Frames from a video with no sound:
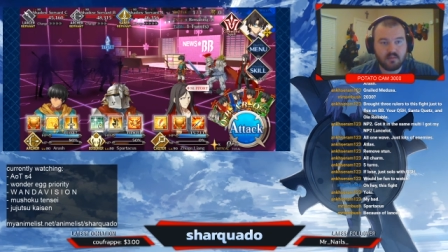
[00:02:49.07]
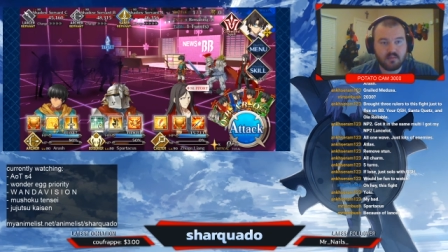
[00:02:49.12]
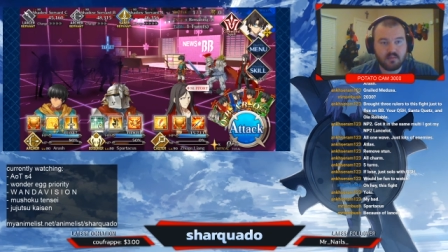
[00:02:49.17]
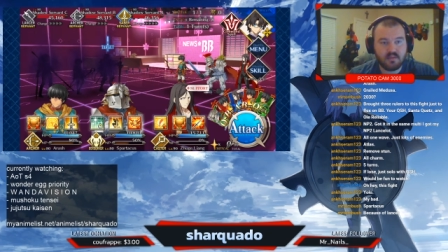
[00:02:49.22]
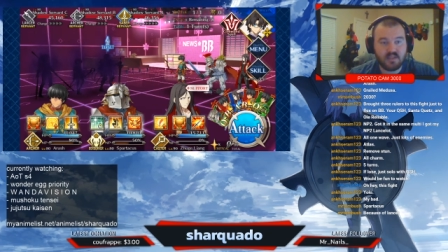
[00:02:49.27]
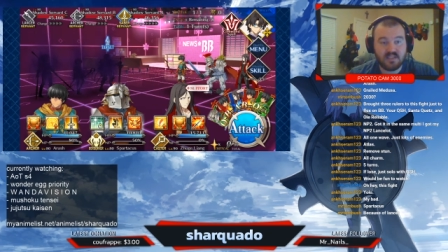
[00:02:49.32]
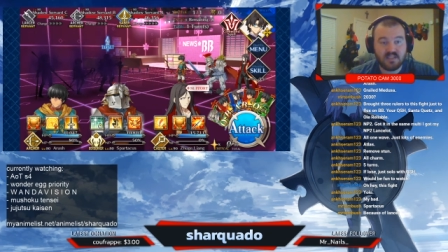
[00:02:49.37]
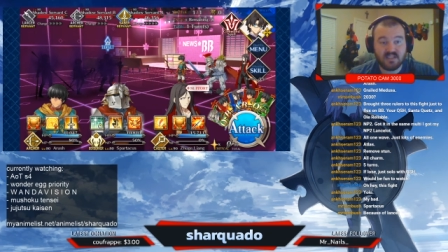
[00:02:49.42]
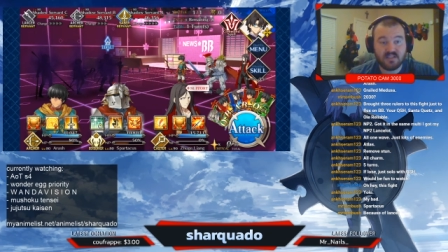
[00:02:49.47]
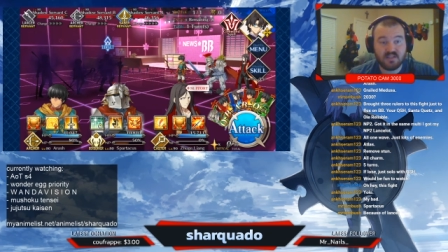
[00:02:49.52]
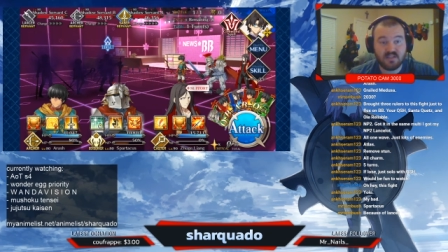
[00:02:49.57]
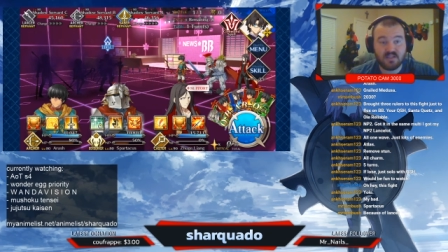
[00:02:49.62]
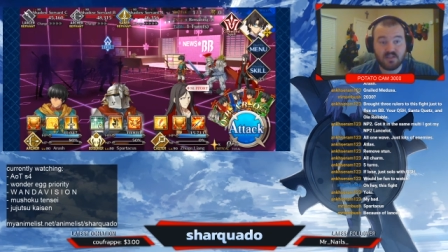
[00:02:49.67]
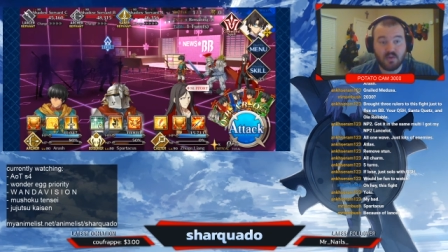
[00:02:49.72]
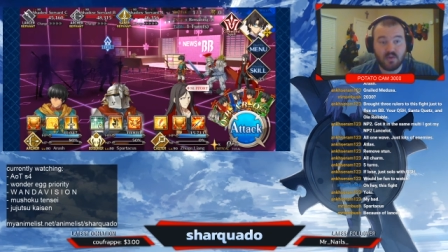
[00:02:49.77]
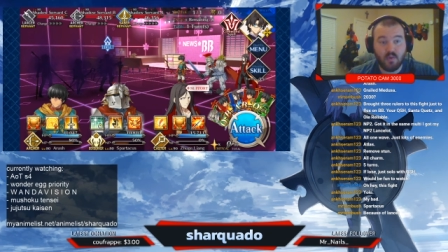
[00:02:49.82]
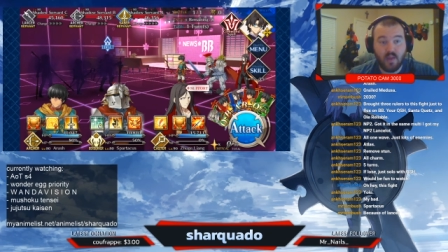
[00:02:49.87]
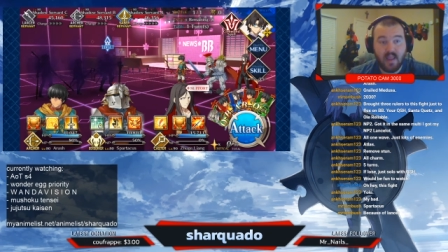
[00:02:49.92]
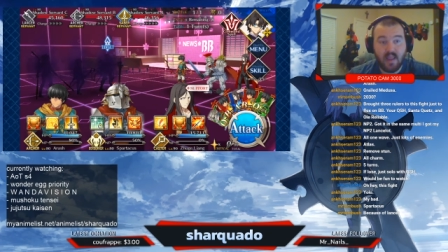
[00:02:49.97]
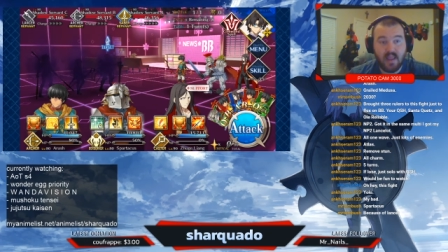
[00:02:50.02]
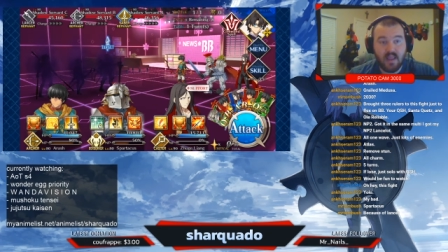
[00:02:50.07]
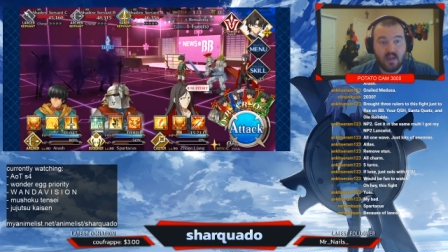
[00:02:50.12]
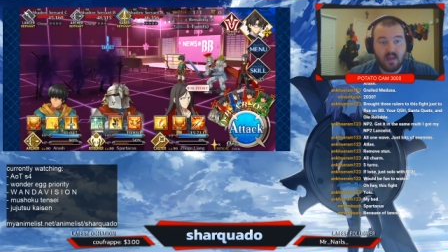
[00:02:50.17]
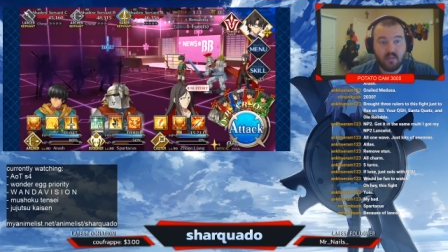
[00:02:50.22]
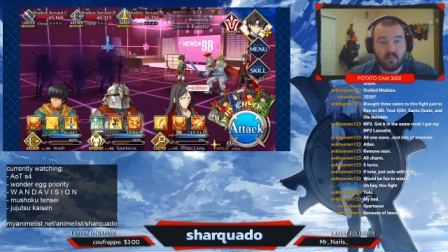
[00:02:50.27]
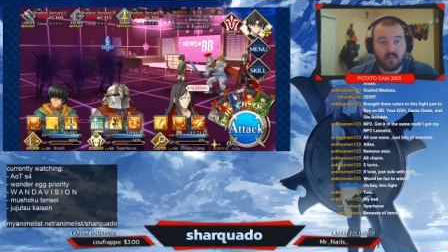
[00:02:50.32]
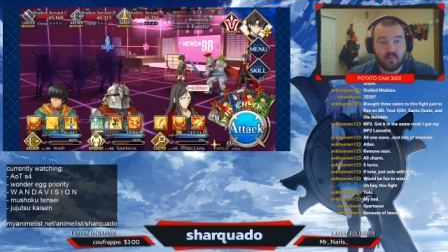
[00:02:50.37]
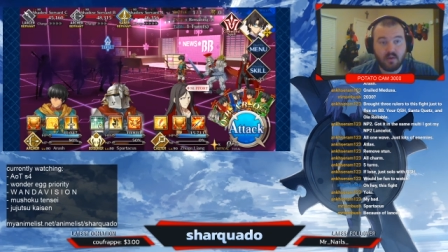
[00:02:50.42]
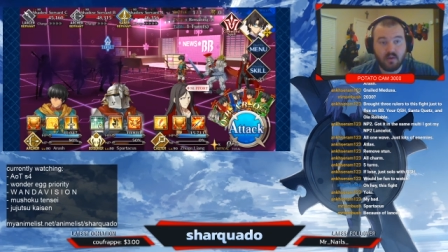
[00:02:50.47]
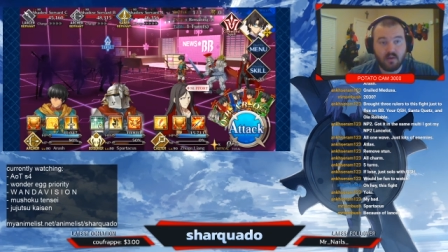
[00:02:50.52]
doesn't just go
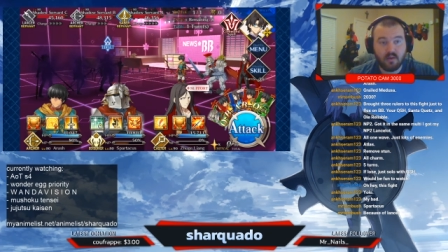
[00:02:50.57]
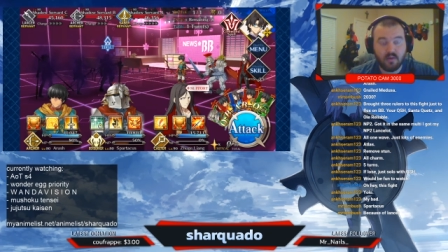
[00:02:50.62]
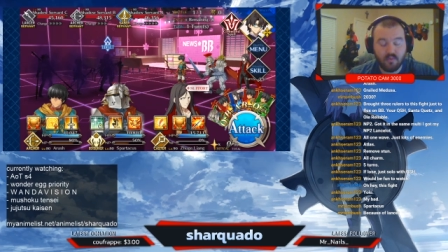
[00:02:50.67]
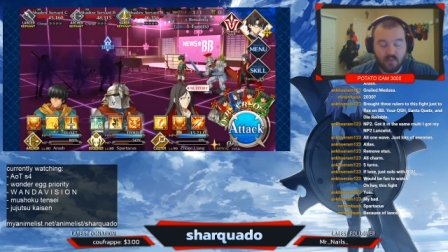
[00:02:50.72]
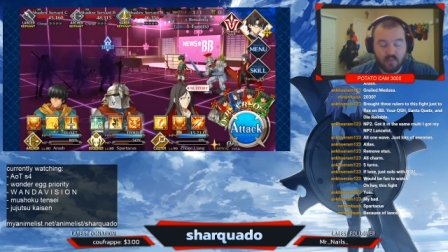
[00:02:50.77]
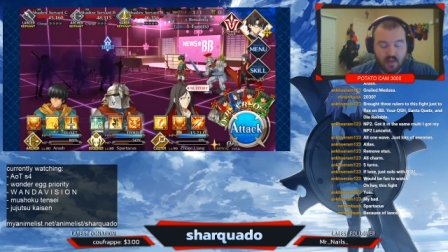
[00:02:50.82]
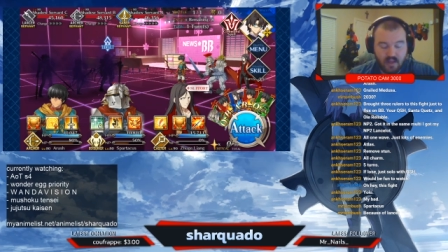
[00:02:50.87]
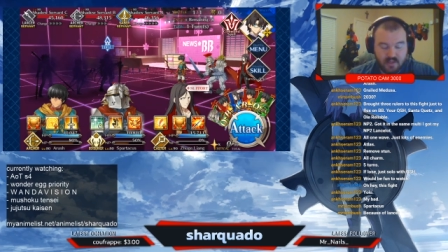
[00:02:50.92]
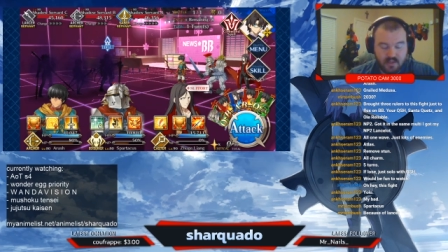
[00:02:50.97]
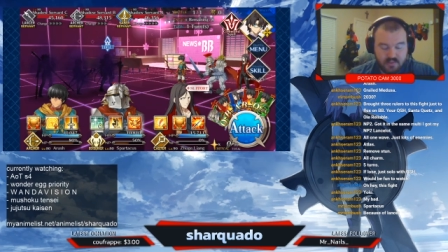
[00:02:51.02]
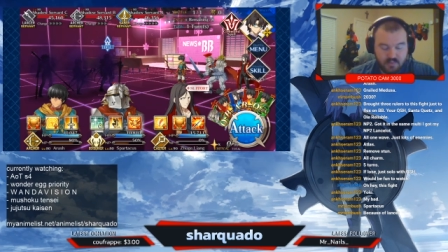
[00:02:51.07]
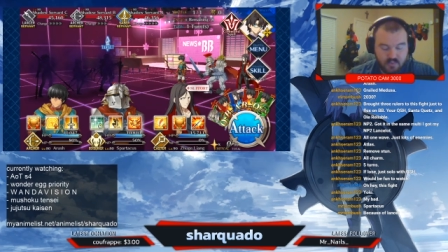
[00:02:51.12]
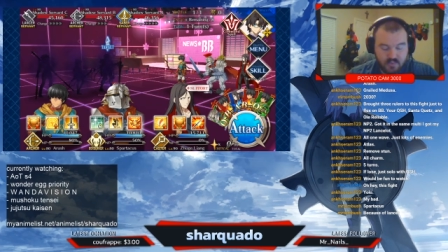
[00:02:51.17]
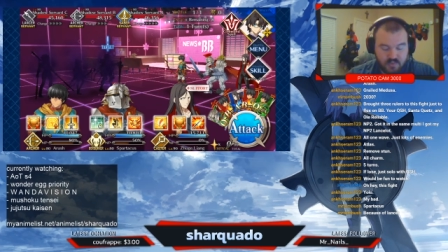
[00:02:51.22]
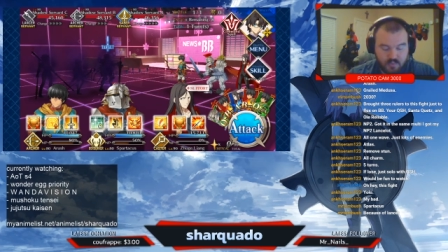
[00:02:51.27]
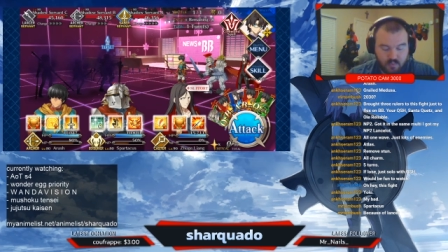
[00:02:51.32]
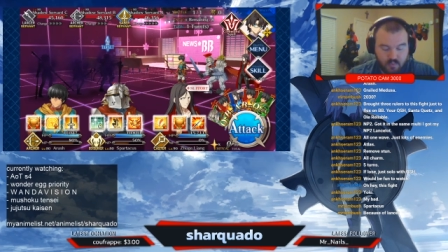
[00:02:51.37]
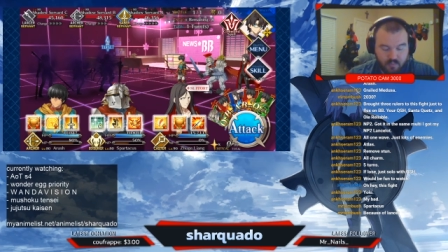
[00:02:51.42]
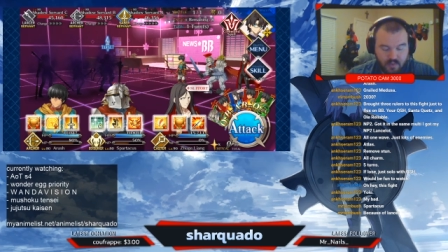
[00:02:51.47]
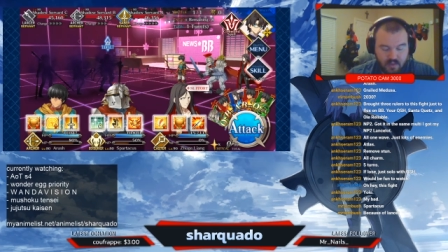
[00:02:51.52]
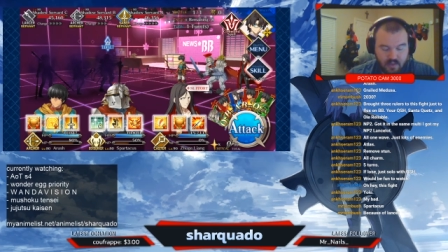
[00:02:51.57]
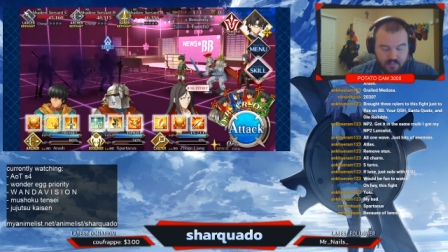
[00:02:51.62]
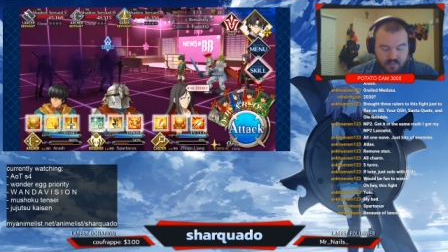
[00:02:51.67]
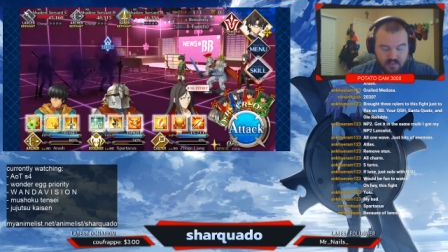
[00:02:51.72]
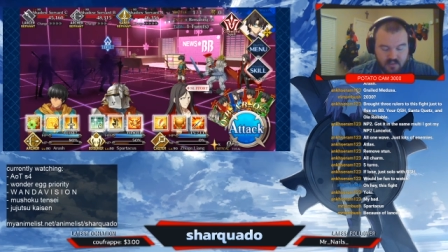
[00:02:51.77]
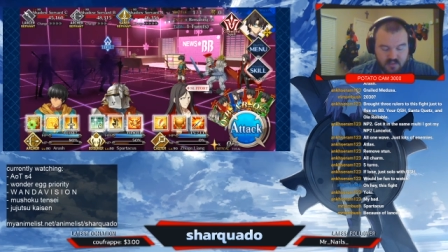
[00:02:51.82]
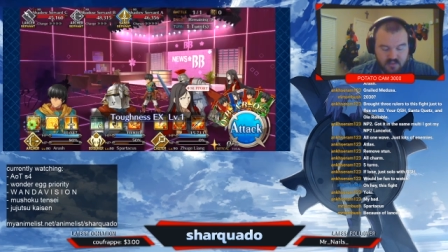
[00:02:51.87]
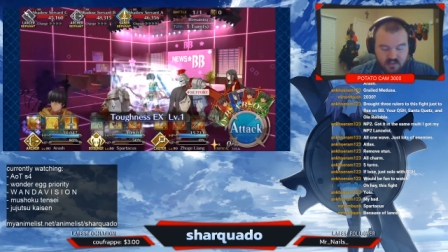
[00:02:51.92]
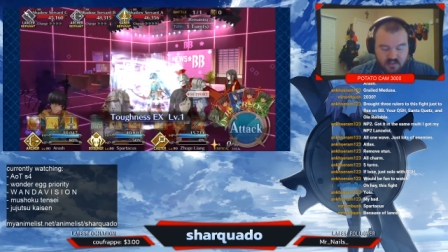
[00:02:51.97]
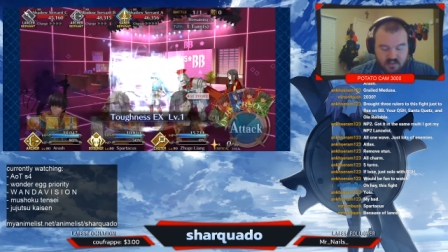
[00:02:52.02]
ham on Arash, which we'll pop
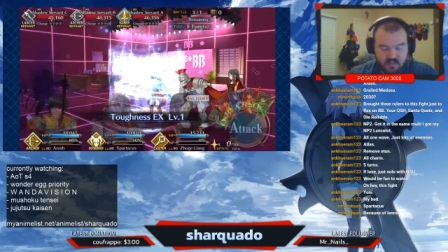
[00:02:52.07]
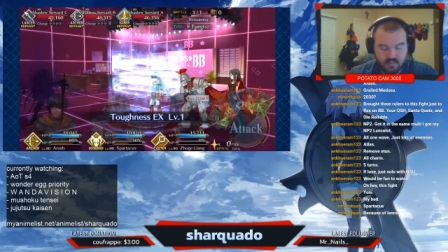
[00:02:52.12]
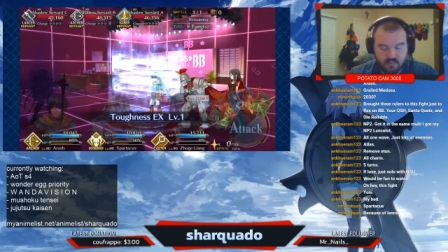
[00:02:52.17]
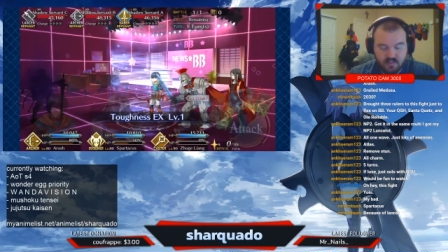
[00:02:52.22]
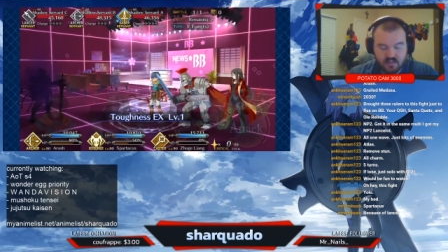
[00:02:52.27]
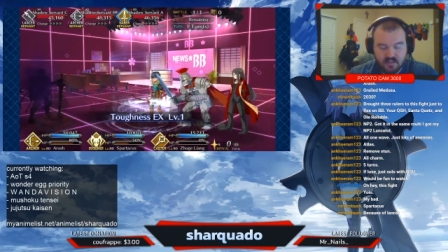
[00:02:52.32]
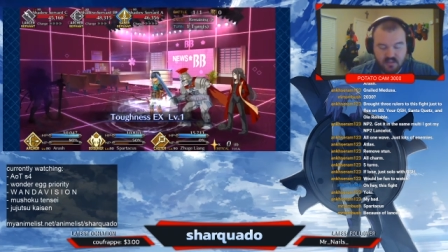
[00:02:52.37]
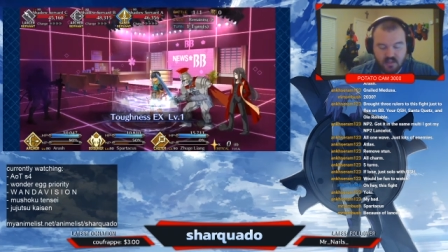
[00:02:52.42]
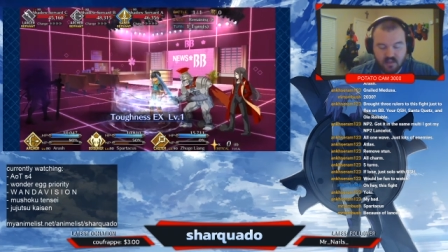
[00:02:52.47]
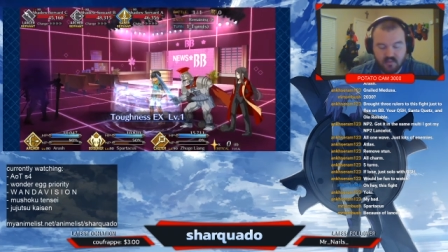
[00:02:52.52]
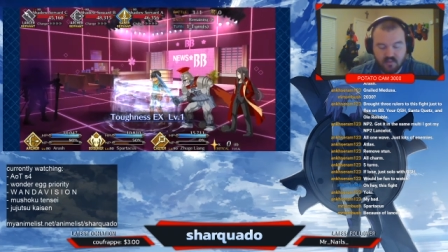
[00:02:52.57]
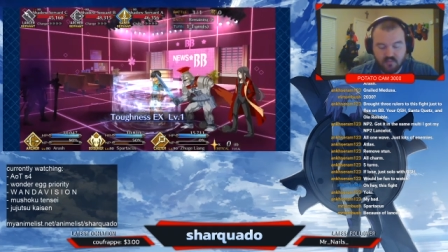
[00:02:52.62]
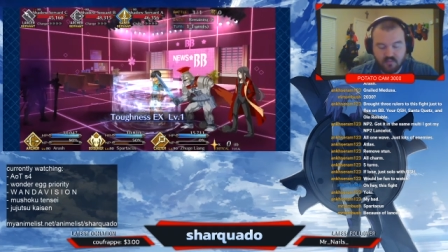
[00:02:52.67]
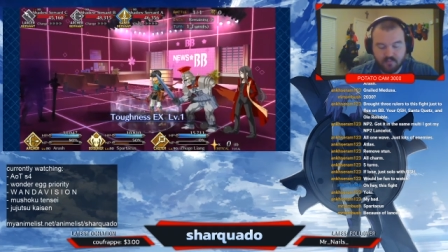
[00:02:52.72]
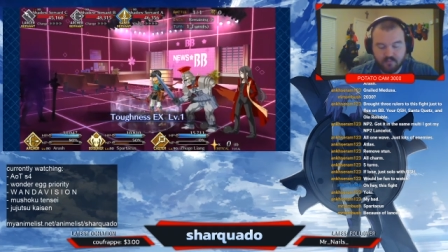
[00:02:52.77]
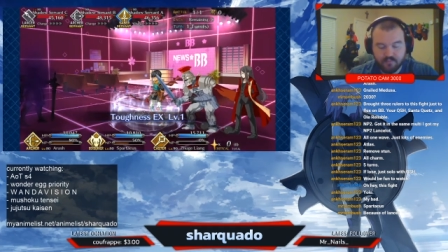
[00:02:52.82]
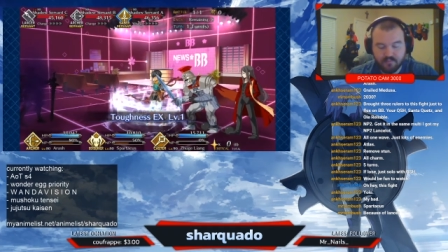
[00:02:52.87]
this just to be safe